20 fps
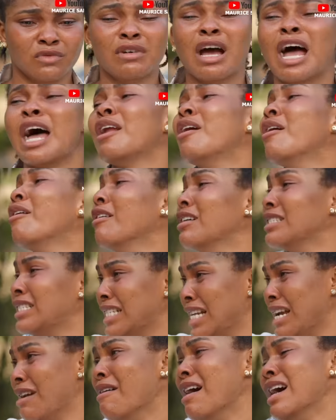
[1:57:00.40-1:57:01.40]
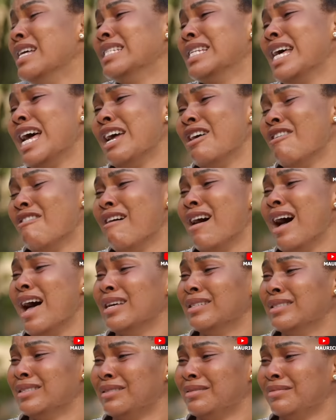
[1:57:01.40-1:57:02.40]
Well, I don't go sleep outside your
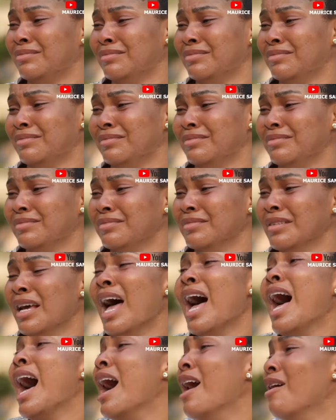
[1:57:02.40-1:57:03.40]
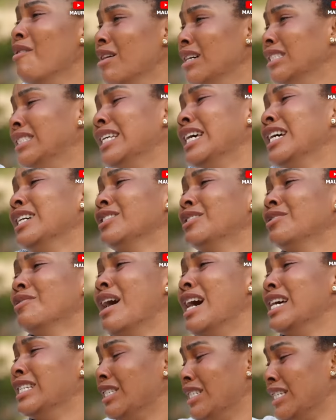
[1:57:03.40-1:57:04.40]
house. I won't take two
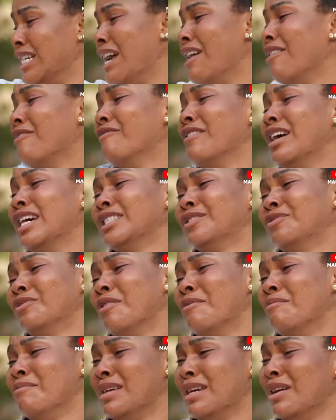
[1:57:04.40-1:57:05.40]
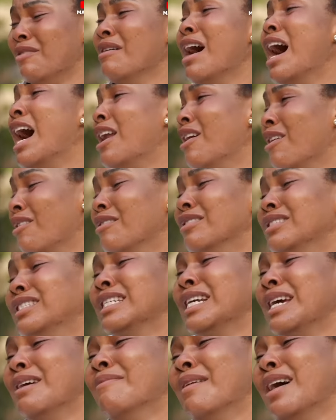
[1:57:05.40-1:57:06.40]
as you make face for me. Why I don't go
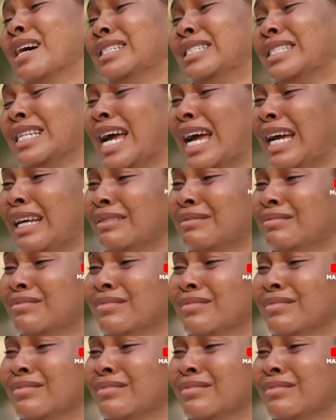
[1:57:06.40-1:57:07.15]
sleep outside?